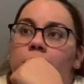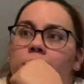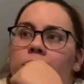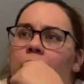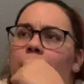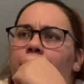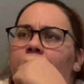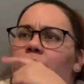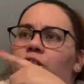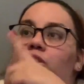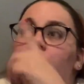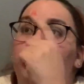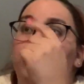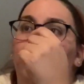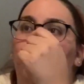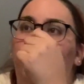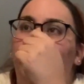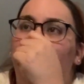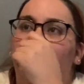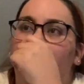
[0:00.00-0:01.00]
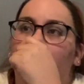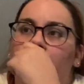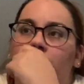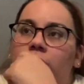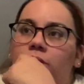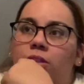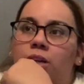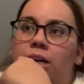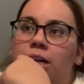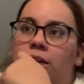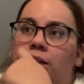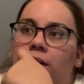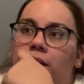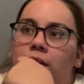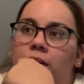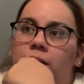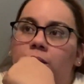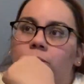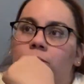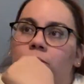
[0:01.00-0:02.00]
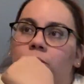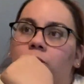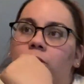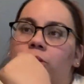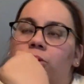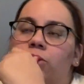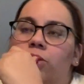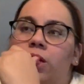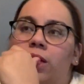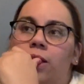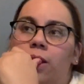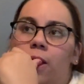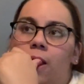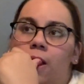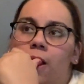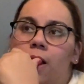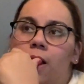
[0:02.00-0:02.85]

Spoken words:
I mean, you're still cleaning or not cleaning or you're done?